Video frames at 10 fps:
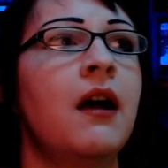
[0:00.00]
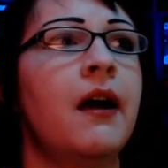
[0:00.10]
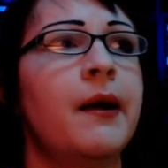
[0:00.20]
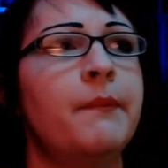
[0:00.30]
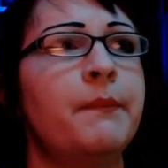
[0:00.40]

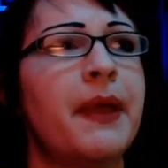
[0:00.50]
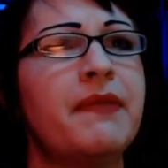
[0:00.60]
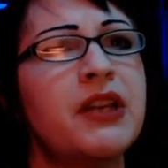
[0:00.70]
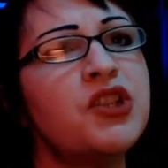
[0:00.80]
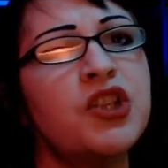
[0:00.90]
And
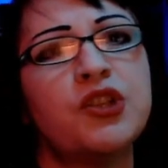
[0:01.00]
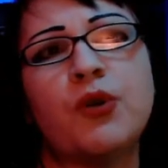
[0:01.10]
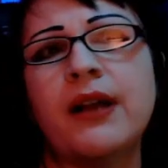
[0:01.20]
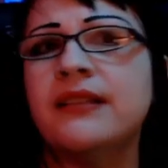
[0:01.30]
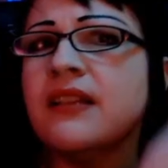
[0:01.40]
then she
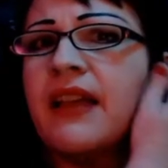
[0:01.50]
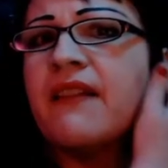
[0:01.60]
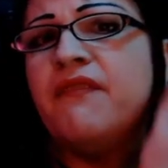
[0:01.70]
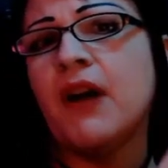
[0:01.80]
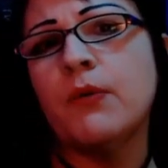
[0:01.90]
tries to, like,
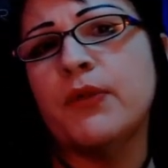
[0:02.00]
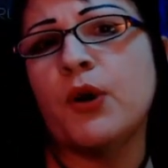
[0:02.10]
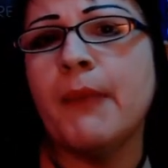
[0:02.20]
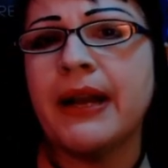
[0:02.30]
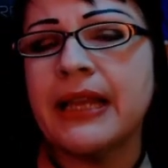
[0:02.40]
fuck with
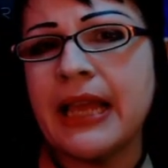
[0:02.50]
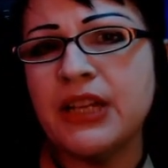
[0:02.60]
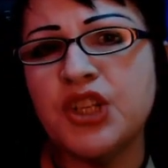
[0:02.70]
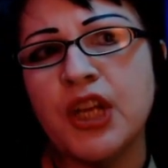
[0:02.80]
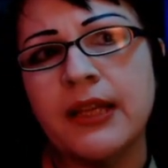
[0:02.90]
her
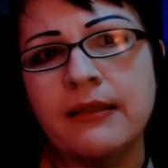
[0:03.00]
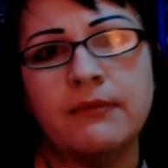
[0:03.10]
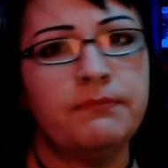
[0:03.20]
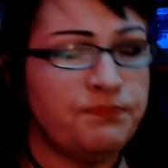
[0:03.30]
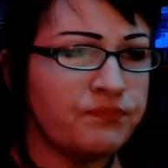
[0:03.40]

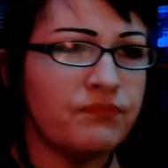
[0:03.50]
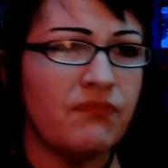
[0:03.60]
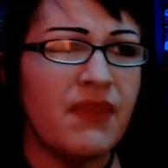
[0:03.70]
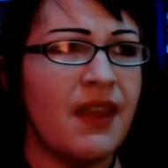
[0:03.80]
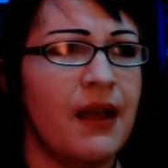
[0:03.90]
medication,
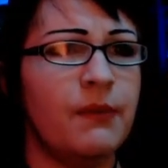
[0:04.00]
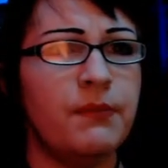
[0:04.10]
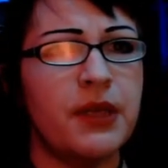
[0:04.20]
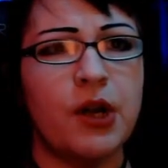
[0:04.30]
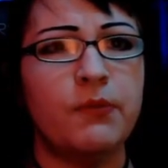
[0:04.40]

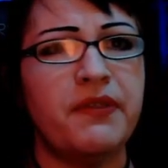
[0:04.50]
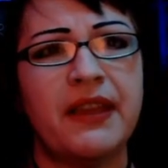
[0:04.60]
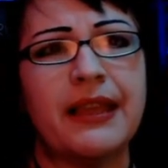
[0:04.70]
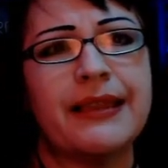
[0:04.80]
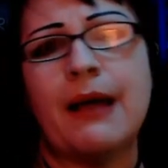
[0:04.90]
you know,
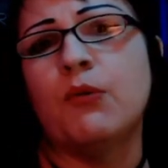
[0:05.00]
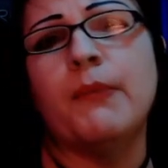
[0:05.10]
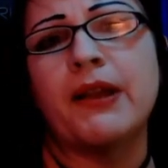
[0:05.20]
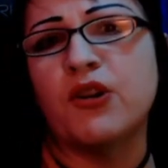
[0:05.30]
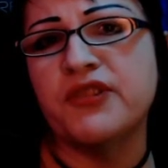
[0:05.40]
thinking that will
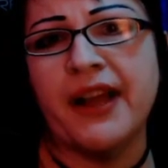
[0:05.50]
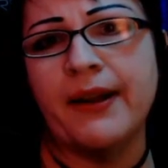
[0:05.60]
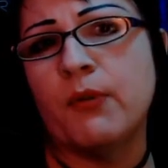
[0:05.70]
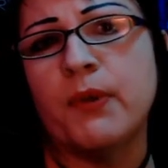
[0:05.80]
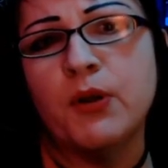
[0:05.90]
make her die
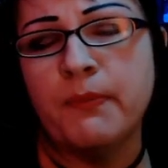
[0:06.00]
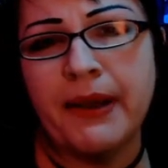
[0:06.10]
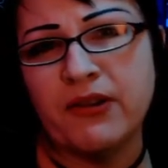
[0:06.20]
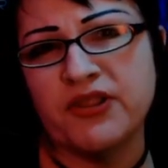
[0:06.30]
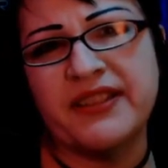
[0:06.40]
or it'll
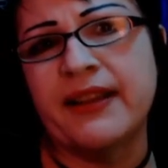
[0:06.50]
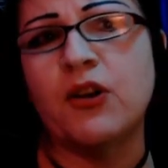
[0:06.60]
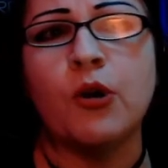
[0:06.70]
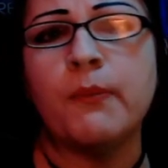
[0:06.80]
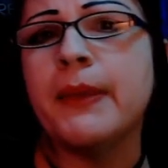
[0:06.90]
make her sick
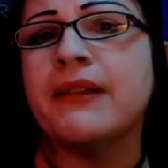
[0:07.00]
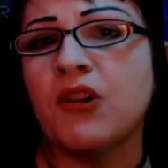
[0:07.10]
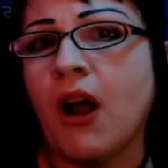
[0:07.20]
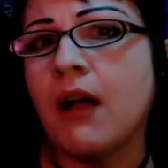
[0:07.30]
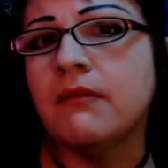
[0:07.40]
or it'll make
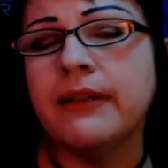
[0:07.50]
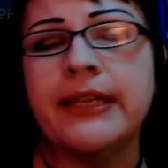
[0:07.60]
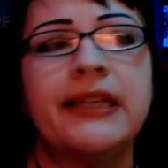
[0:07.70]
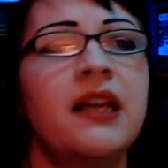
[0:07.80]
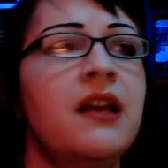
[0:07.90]
her ugly.